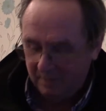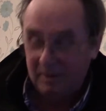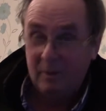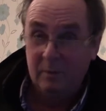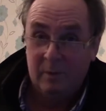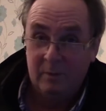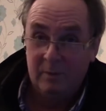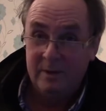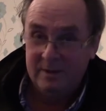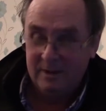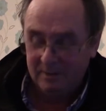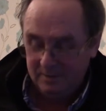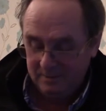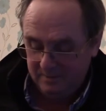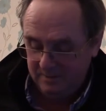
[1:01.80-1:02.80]
about what we
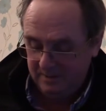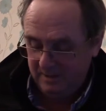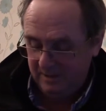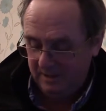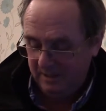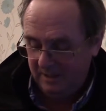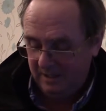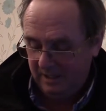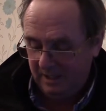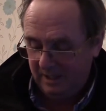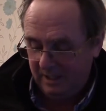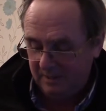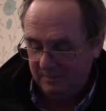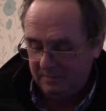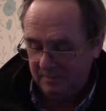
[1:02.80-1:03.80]

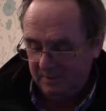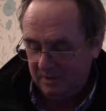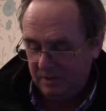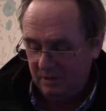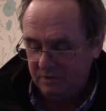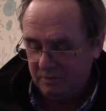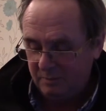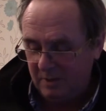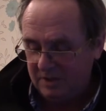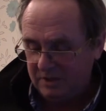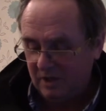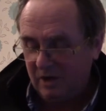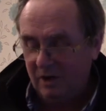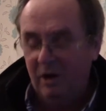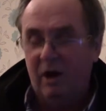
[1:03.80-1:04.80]
do, use a
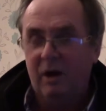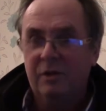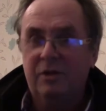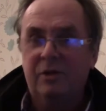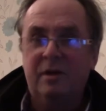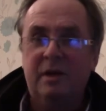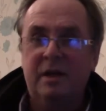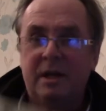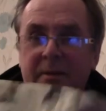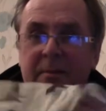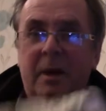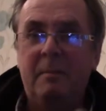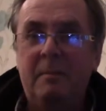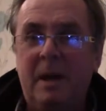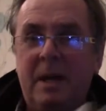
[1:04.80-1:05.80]
piece of cloth
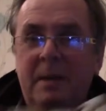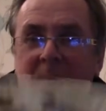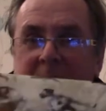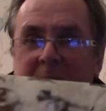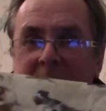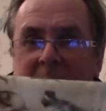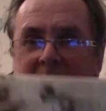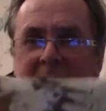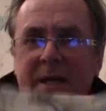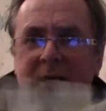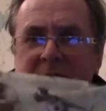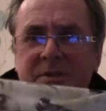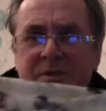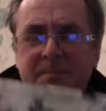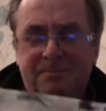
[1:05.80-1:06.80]
in many
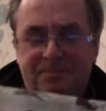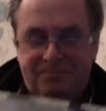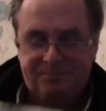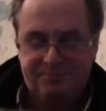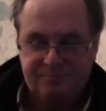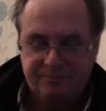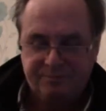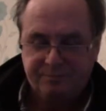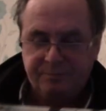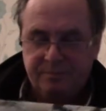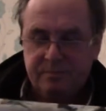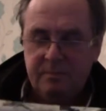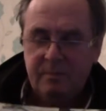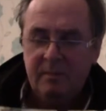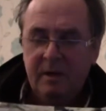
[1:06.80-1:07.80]
ways.
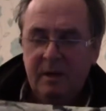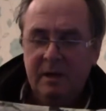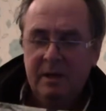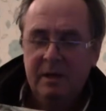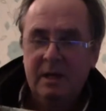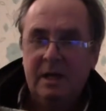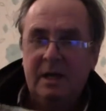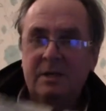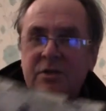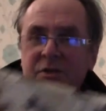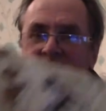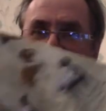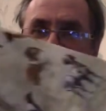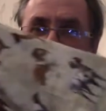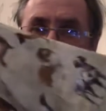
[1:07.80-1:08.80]
And I
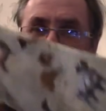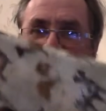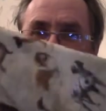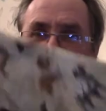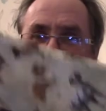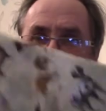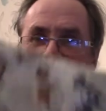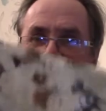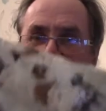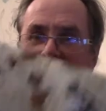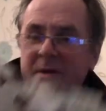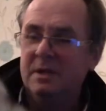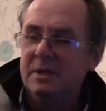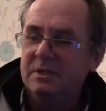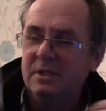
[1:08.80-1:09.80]
just wanted to
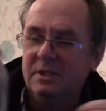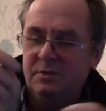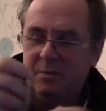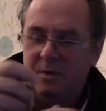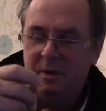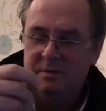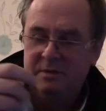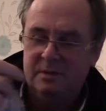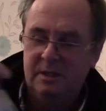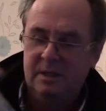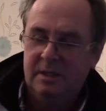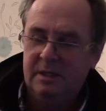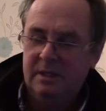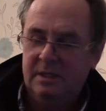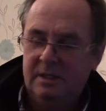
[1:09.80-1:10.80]
experiment with this. This one
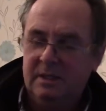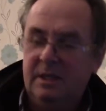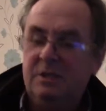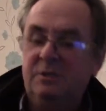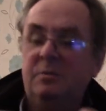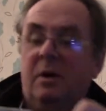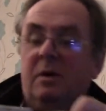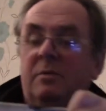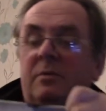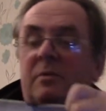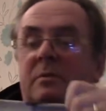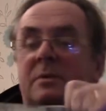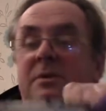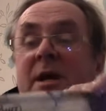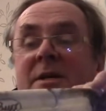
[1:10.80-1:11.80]

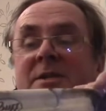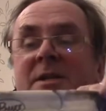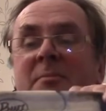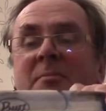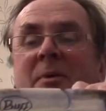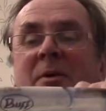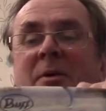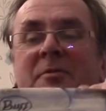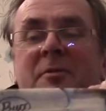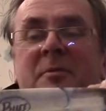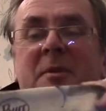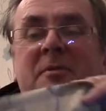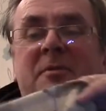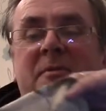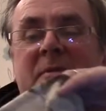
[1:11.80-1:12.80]
was actually bought
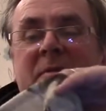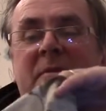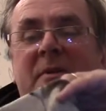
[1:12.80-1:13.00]
for me